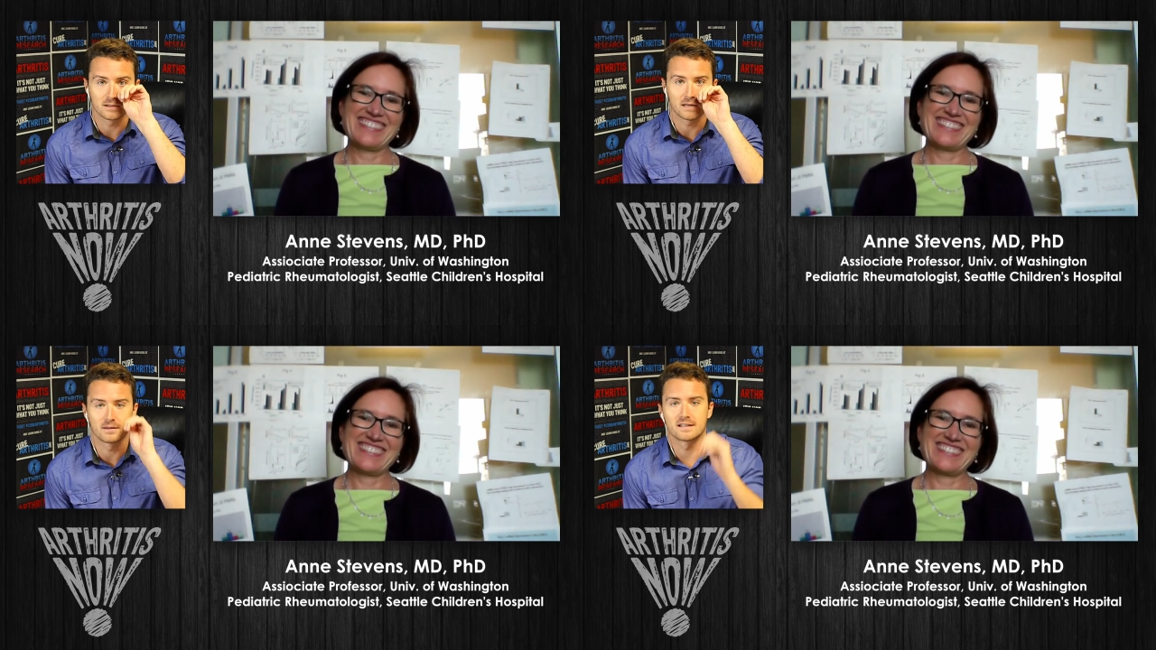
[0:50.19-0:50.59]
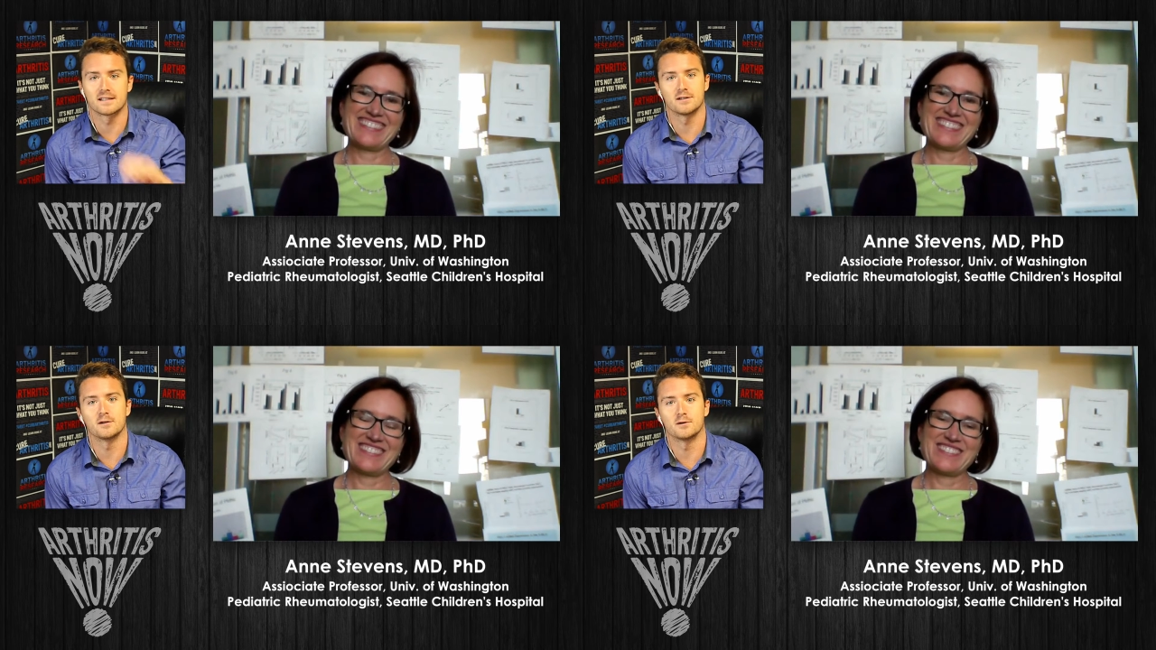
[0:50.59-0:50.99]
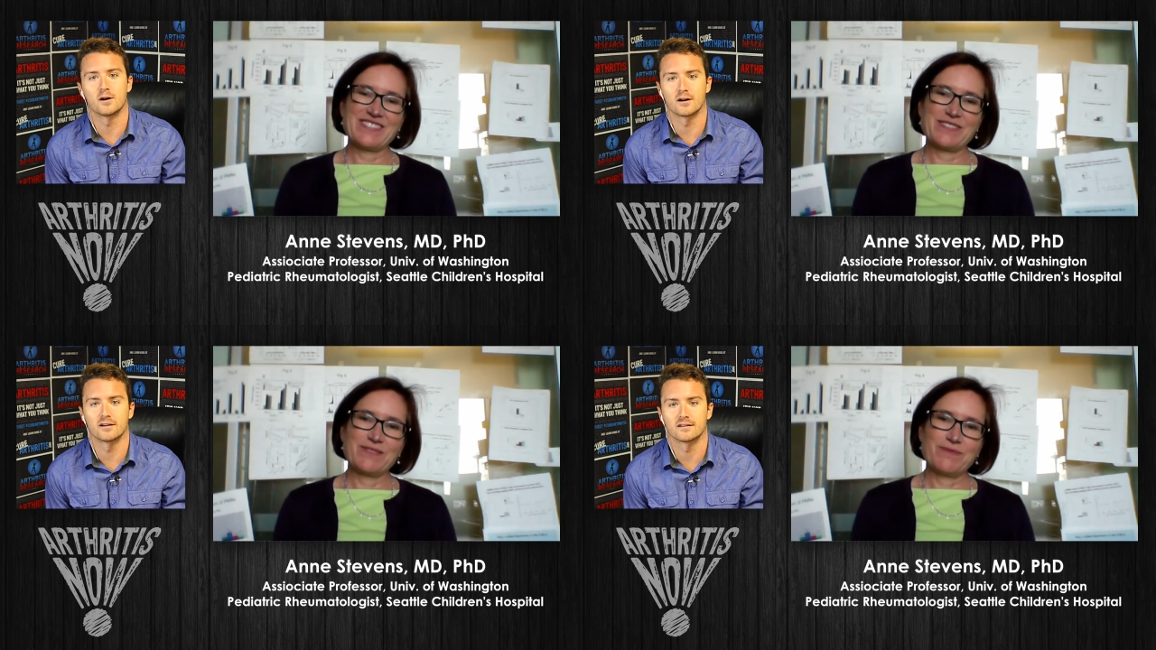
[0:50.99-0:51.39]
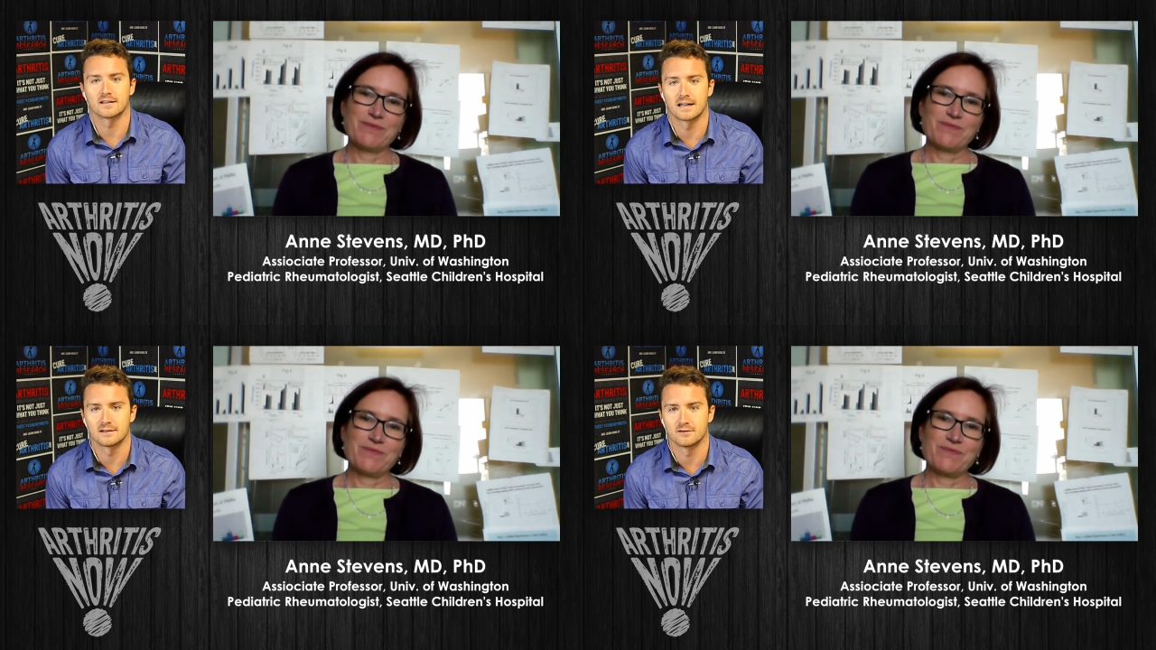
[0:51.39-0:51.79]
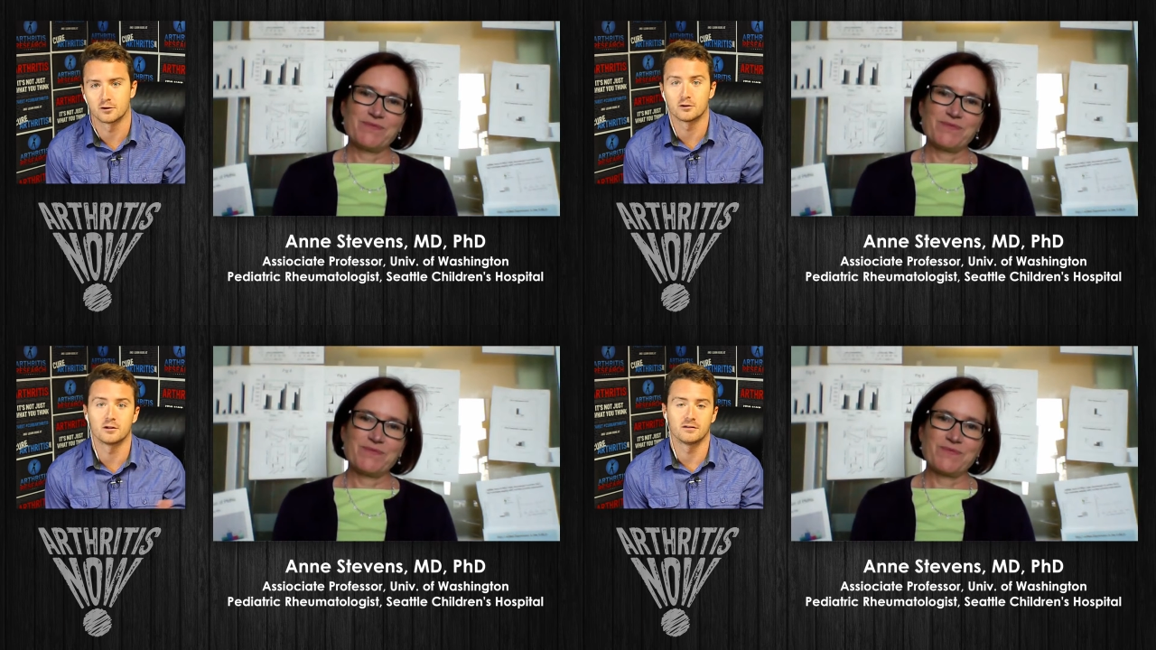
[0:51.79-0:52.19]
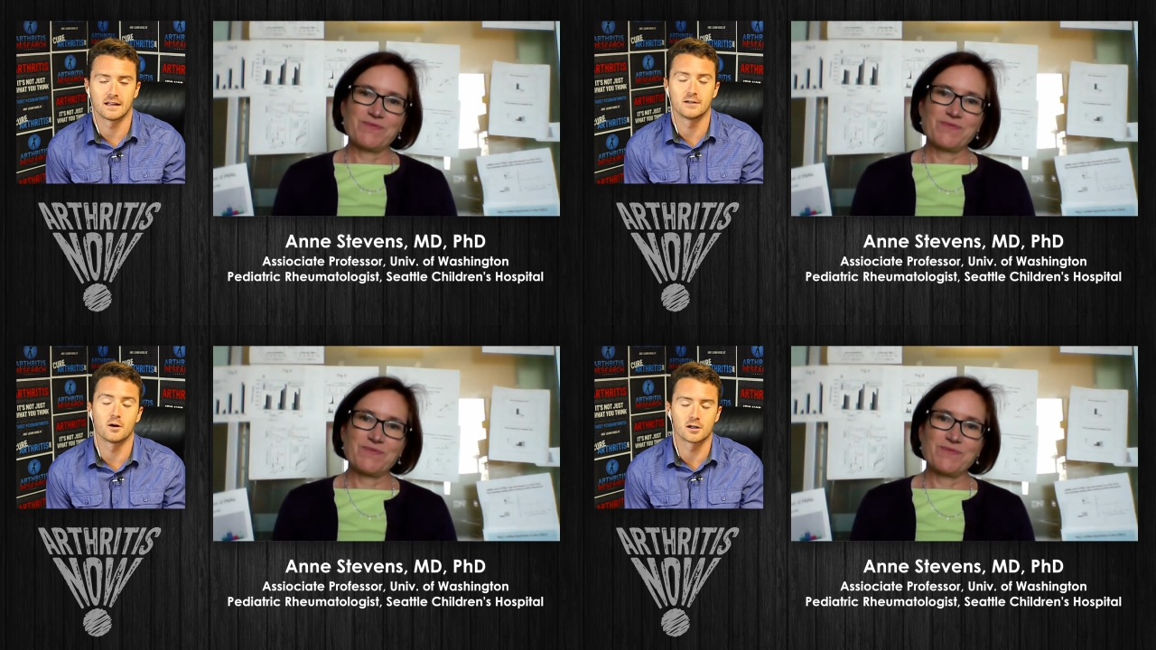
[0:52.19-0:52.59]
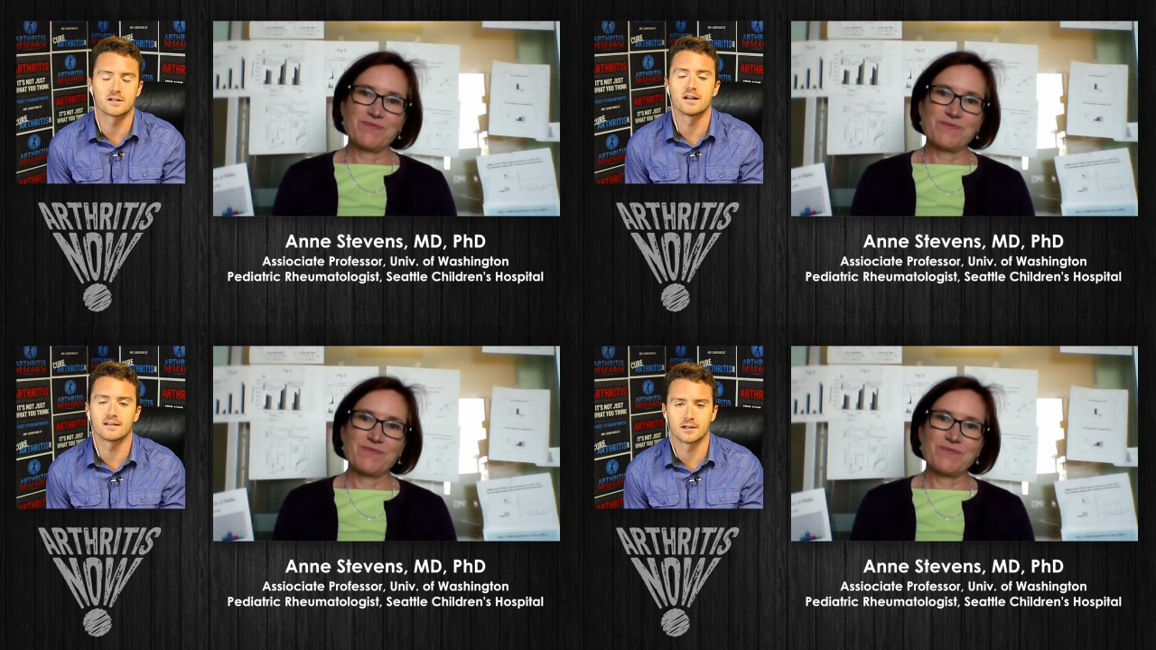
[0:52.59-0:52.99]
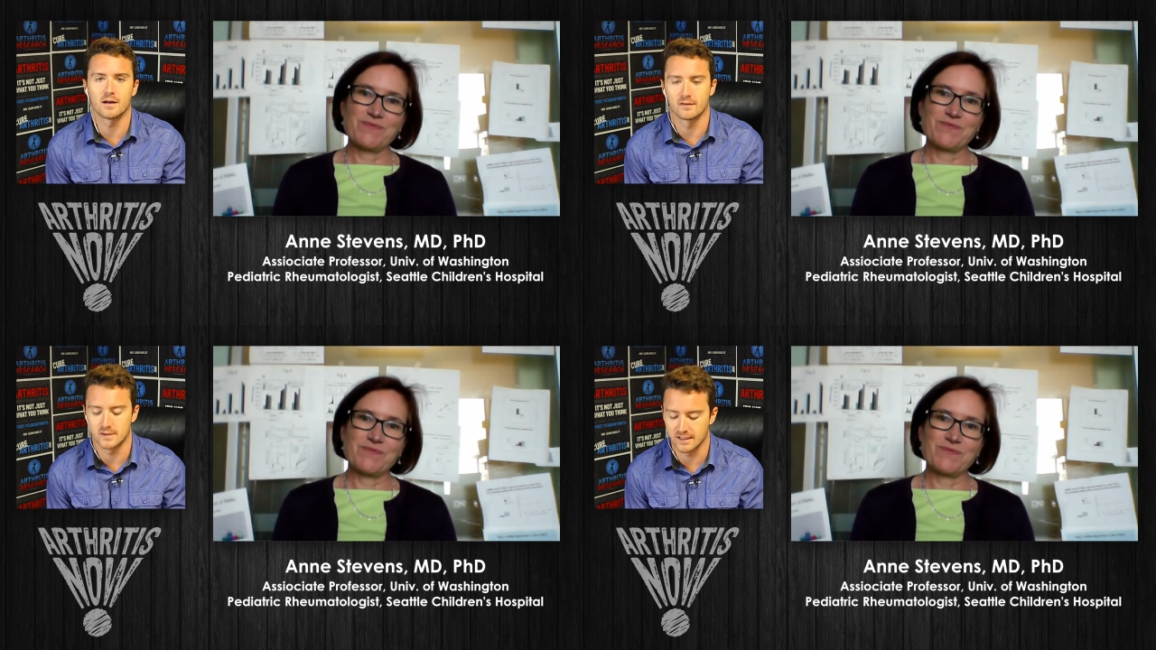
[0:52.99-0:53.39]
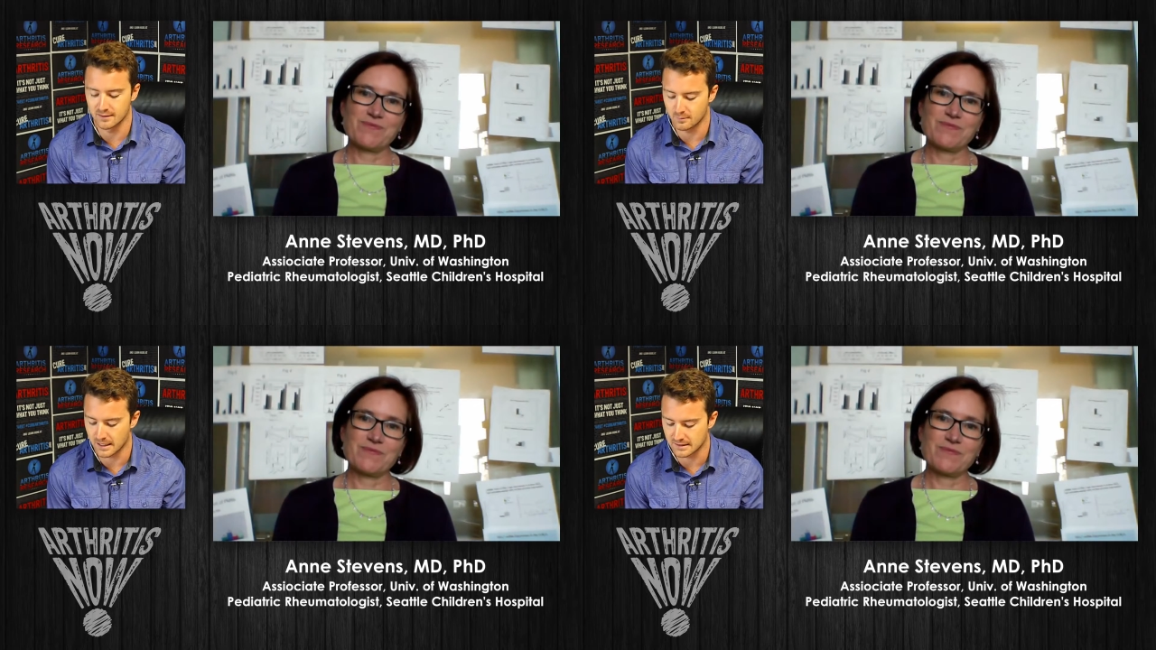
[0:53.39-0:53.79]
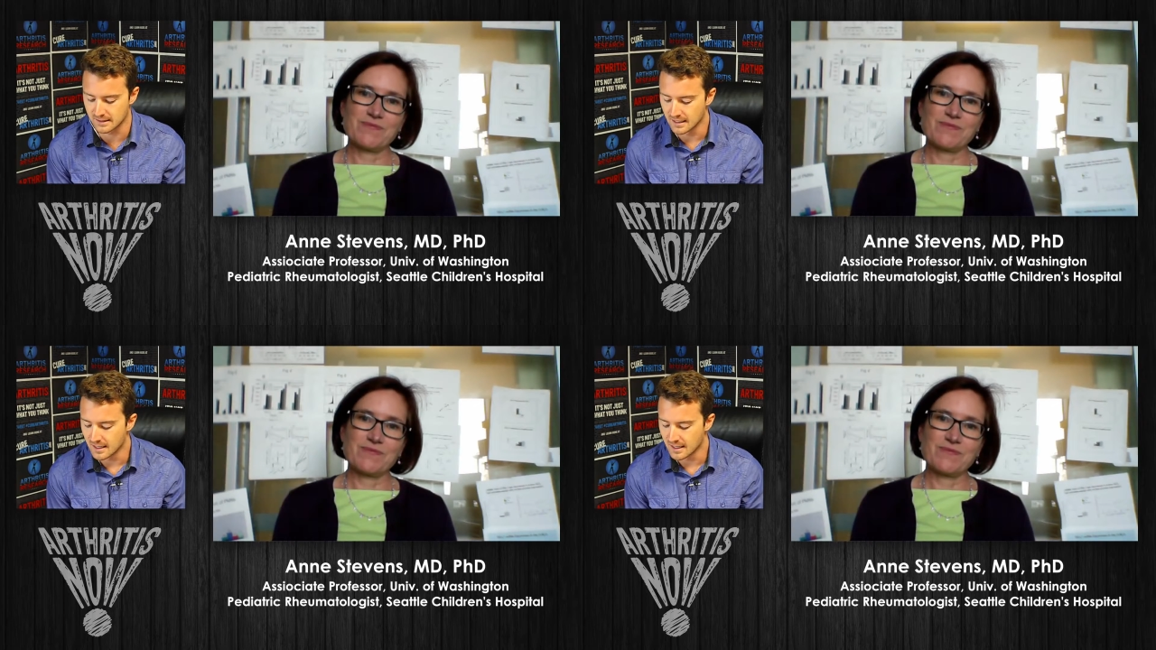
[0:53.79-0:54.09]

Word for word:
Speaker 1: topics that you are kind of or that you are studying, that you have studied in the past.